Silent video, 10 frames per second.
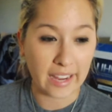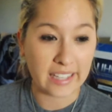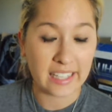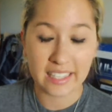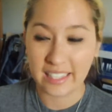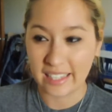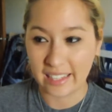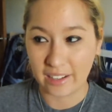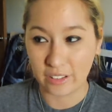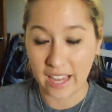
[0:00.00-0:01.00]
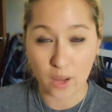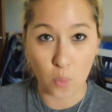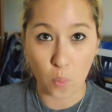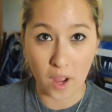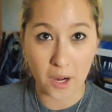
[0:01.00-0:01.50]
I needed it, and I only
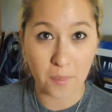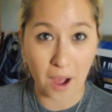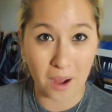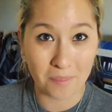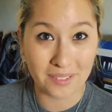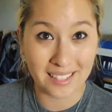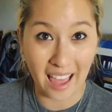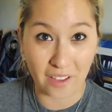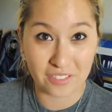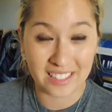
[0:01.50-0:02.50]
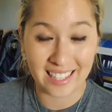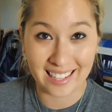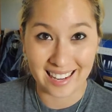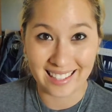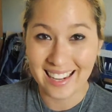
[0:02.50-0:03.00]
had 1 pump left
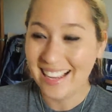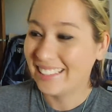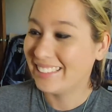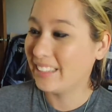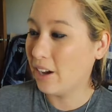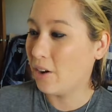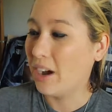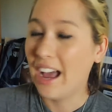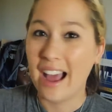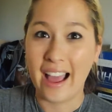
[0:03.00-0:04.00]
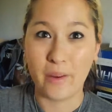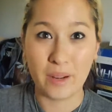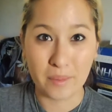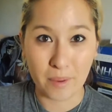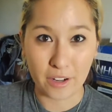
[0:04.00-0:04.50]
in it. So I
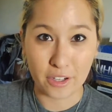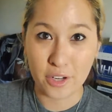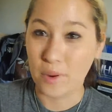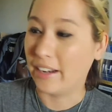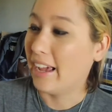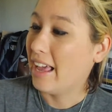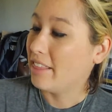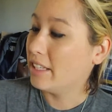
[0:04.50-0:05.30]
went and bought a new one.